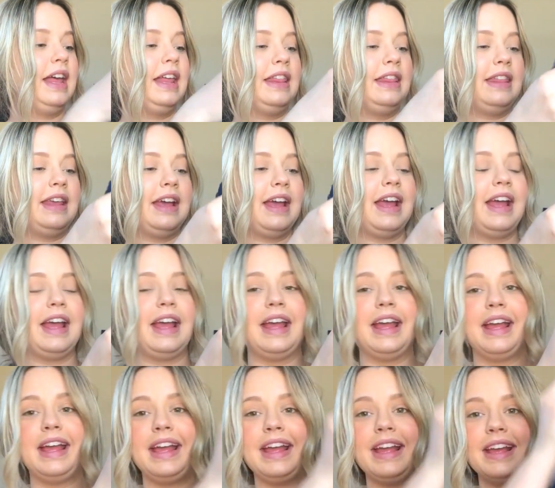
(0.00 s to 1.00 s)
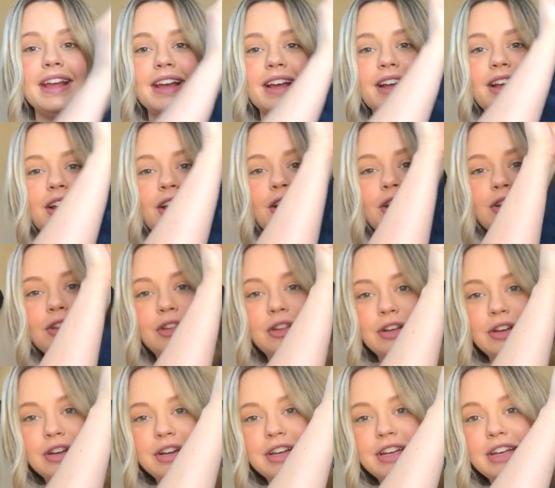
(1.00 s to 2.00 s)
They
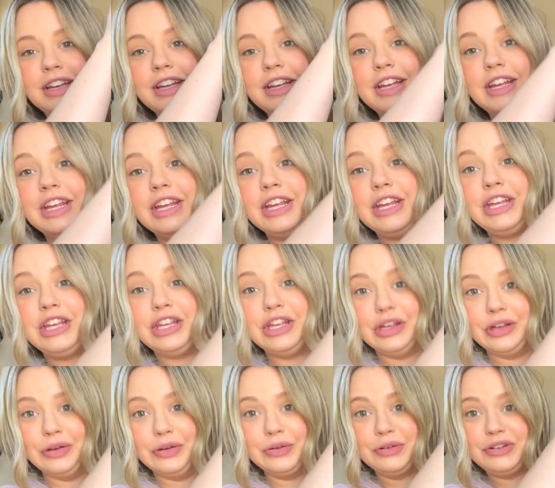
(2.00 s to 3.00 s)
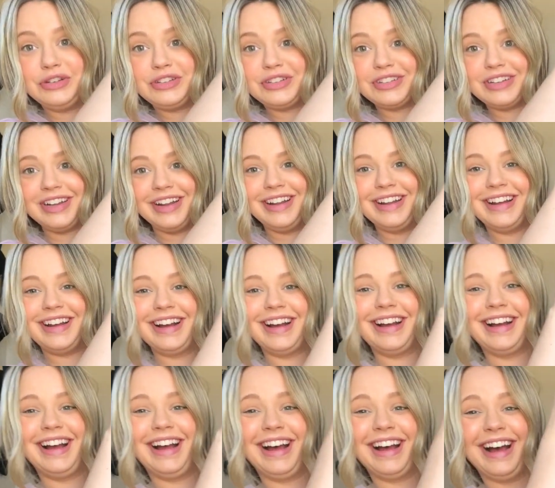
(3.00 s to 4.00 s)
look huge.
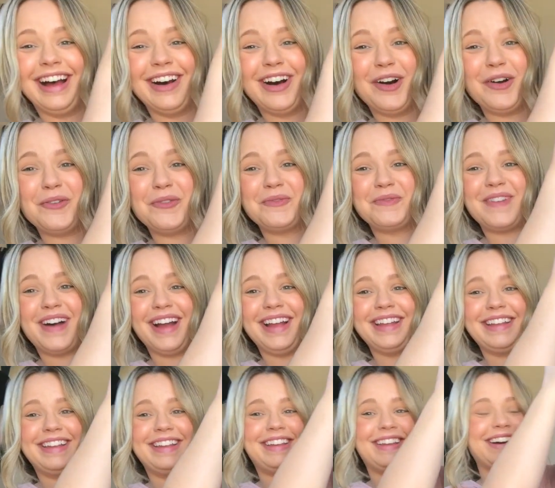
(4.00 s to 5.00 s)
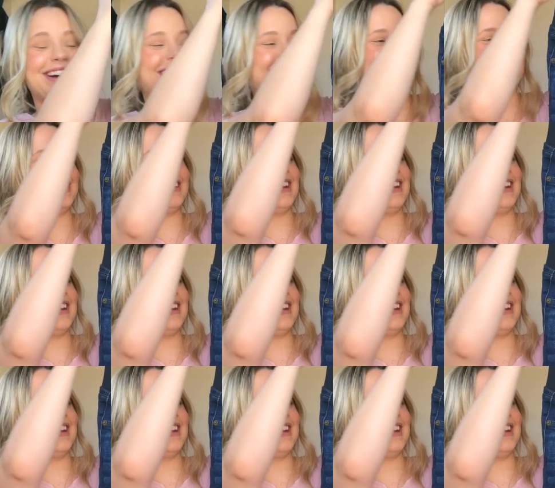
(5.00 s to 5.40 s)
Oh my gosh,